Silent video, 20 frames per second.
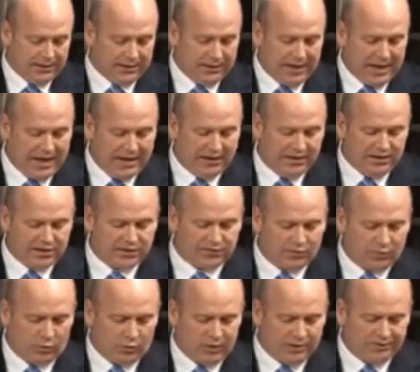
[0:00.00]
Canada's
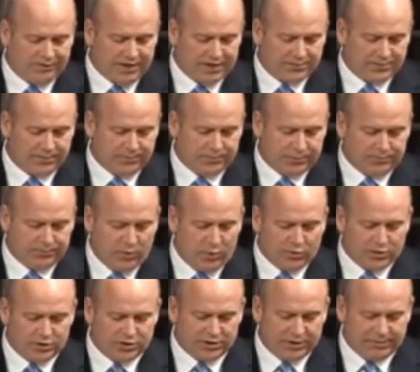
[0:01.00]
Foreign Investment
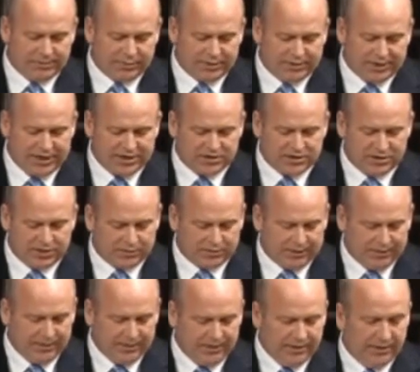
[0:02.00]
Promotion and Protection
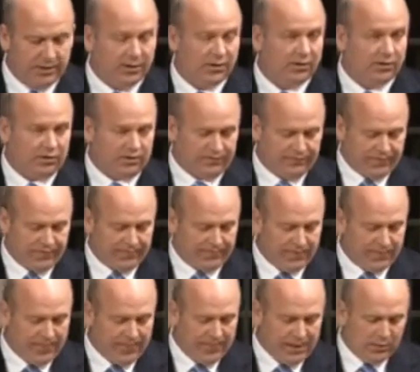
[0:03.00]
Agreement, or
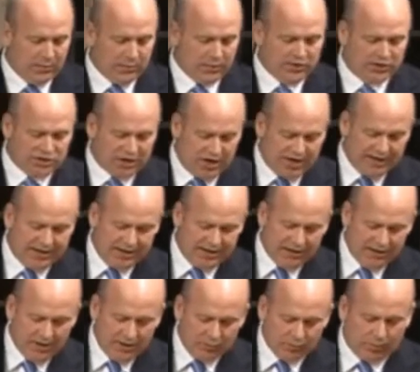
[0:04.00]
FIPPA, with China
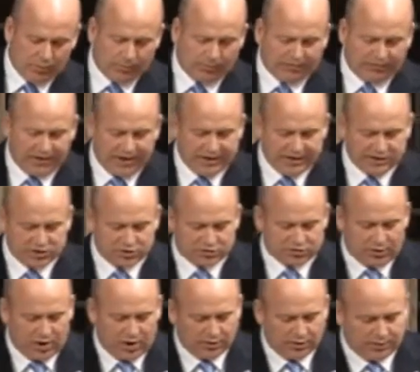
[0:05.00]
will provide
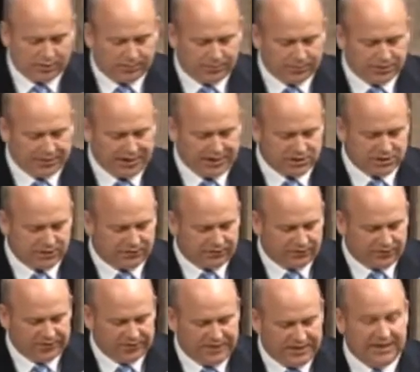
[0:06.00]
stronger protection for
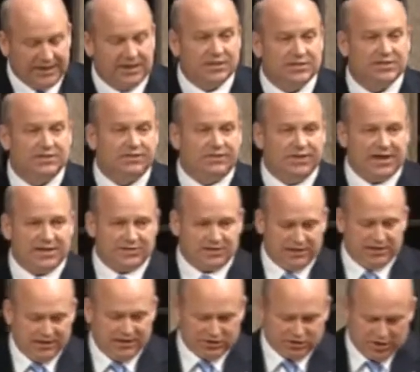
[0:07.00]
Canadians
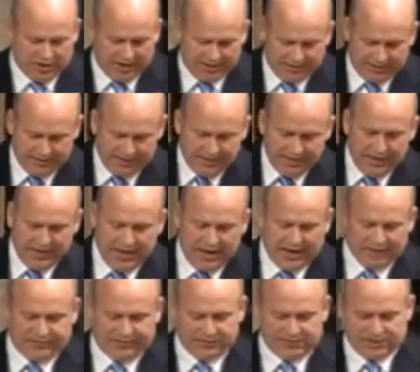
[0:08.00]
investing in China
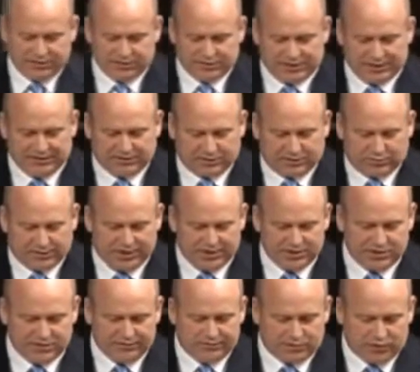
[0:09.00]
and facilitate the
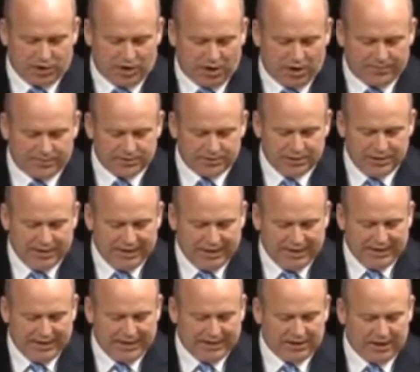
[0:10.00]
creation of jobs
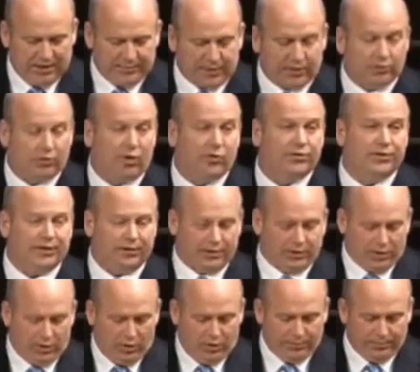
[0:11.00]
and economic growth here
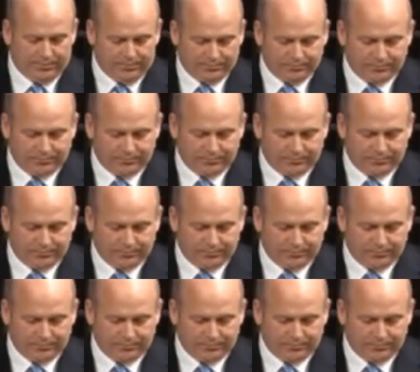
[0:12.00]
at home.